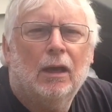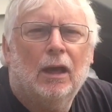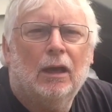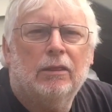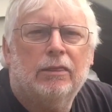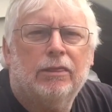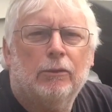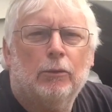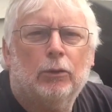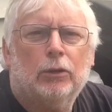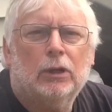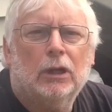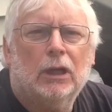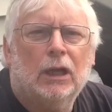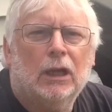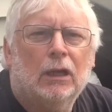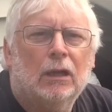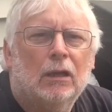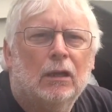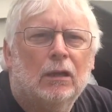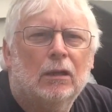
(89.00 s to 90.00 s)
And
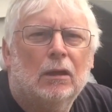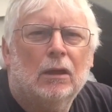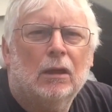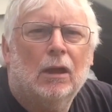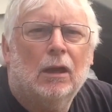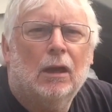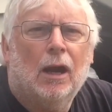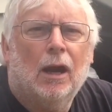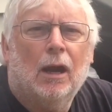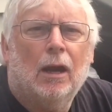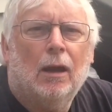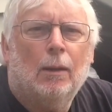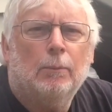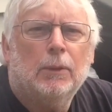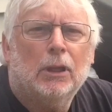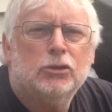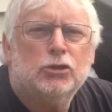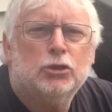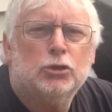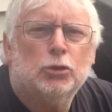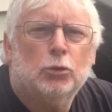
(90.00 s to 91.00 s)
thirdly, I'm
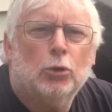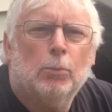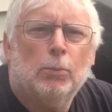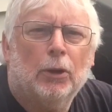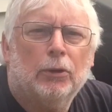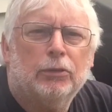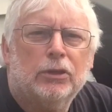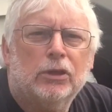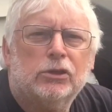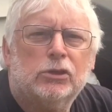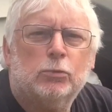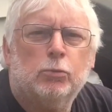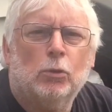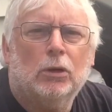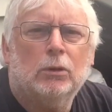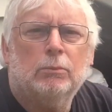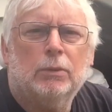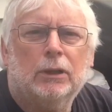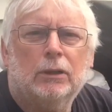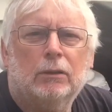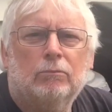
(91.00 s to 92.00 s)
not sure about this
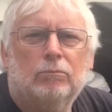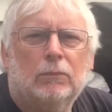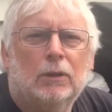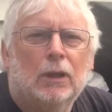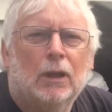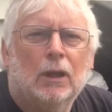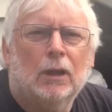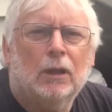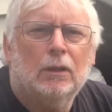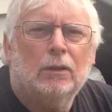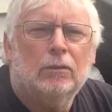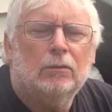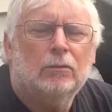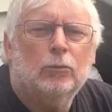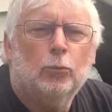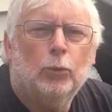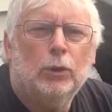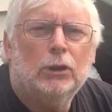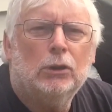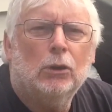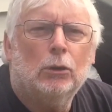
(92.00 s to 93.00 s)
one, but
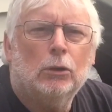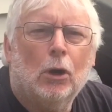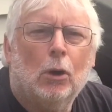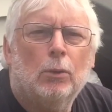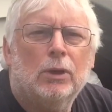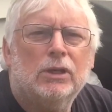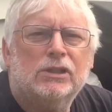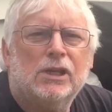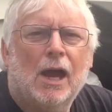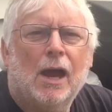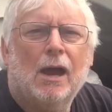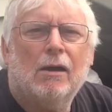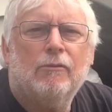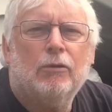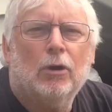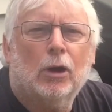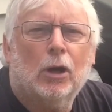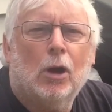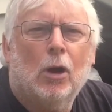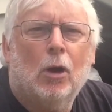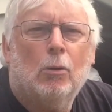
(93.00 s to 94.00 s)
we don't always have
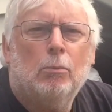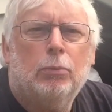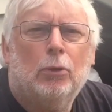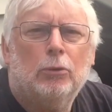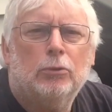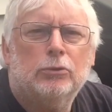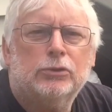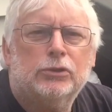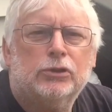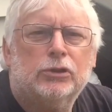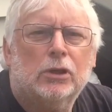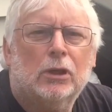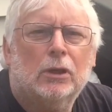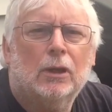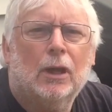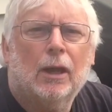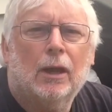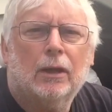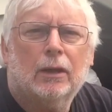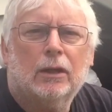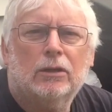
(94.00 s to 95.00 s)
our compost
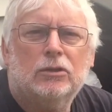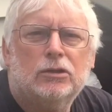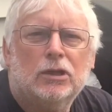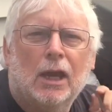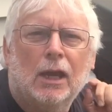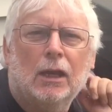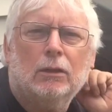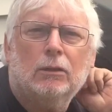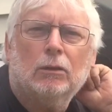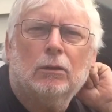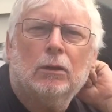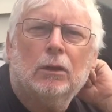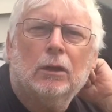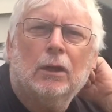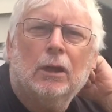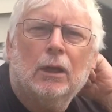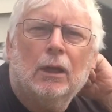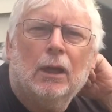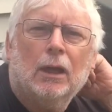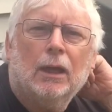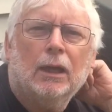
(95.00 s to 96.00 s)
container
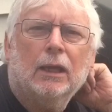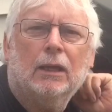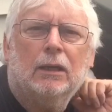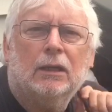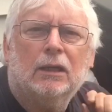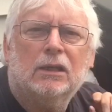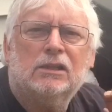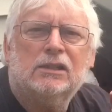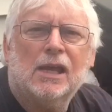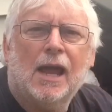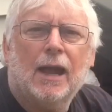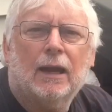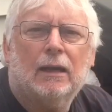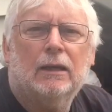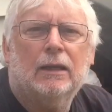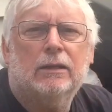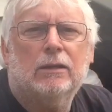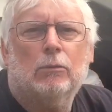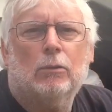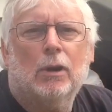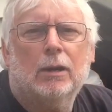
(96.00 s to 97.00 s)
in
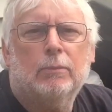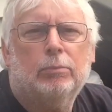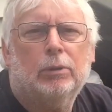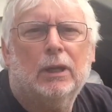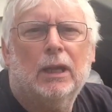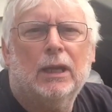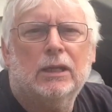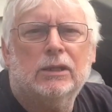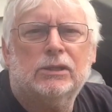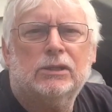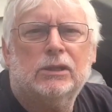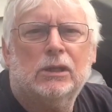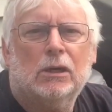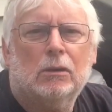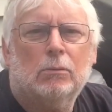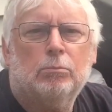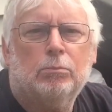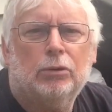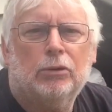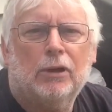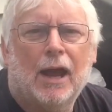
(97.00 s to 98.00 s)
exactly the right place.
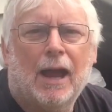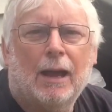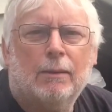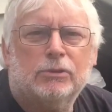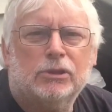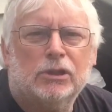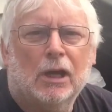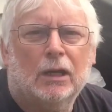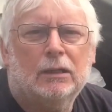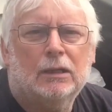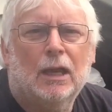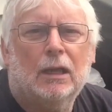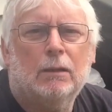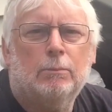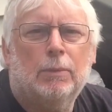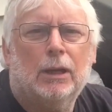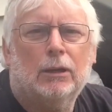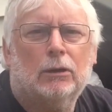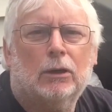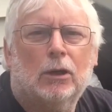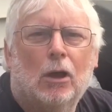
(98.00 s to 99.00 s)
Perhaps I'd get
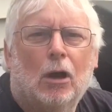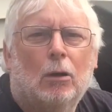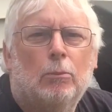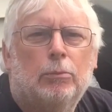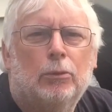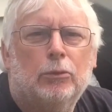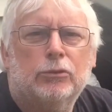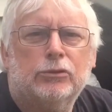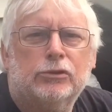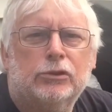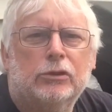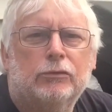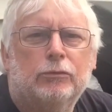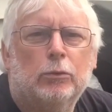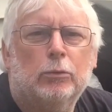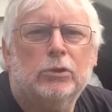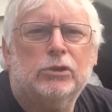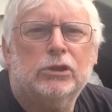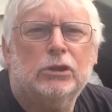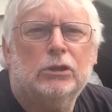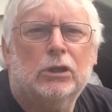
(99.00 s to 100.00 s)
better compost if
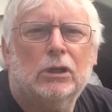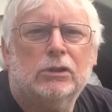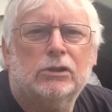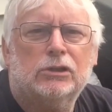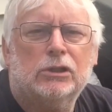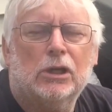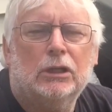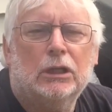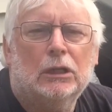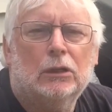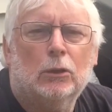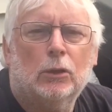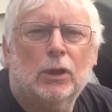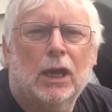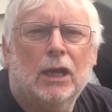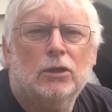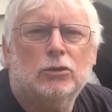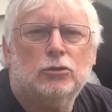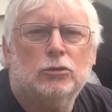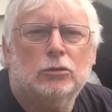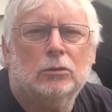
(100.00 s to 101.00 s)
it was in a sunny
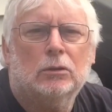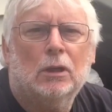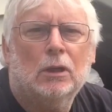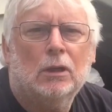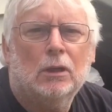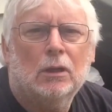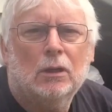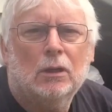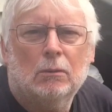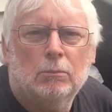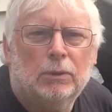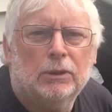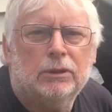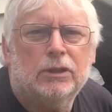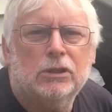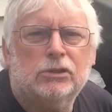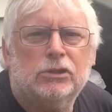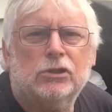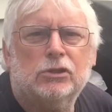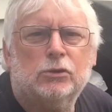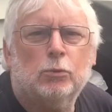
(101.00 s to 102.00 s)
location, but
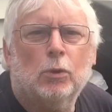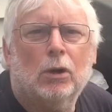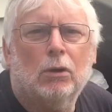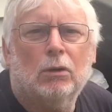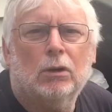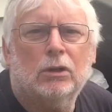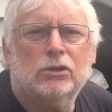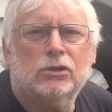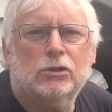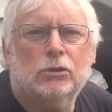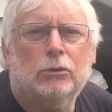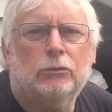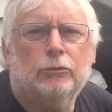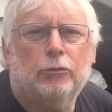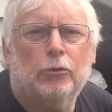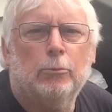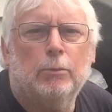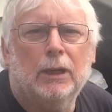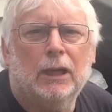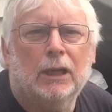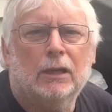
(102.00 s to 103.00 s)
this is where it's good
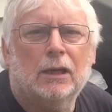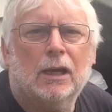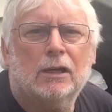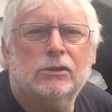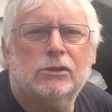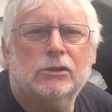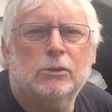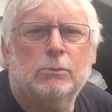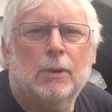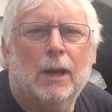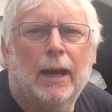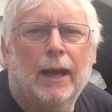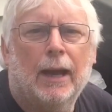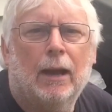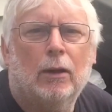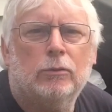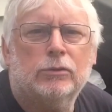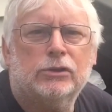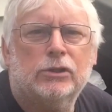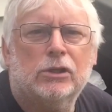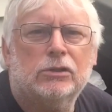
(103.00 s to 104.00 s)
for me, next to my
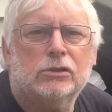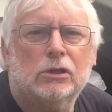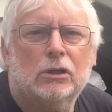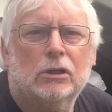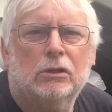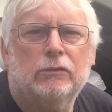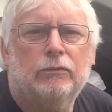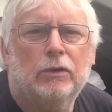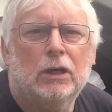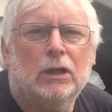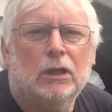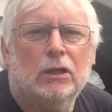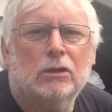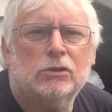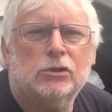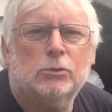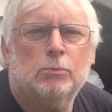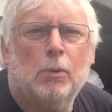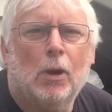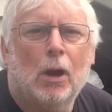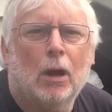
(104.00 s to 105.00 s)
house. It's a convenient
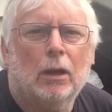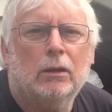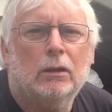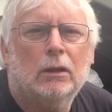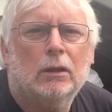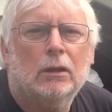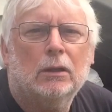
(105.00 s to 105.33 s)
spot.